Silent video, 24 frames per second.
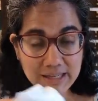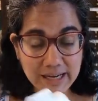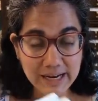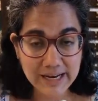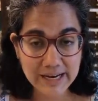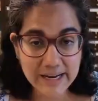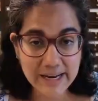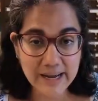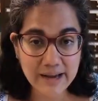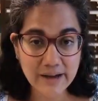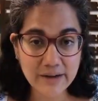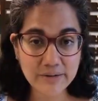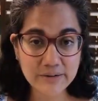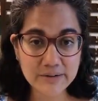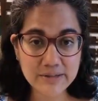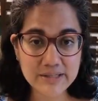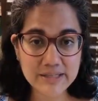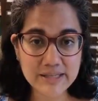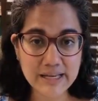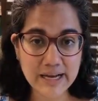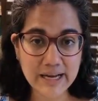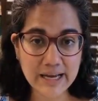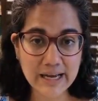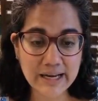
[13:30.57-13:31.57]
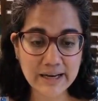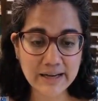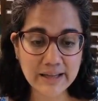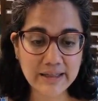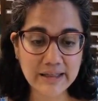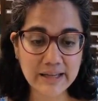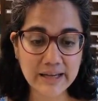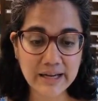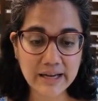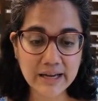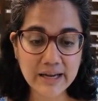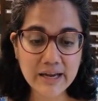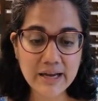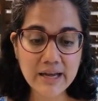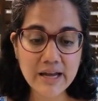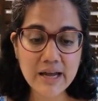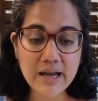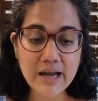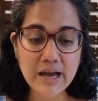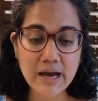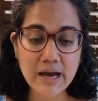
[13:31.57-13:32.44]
nightgowns, that kind of thing,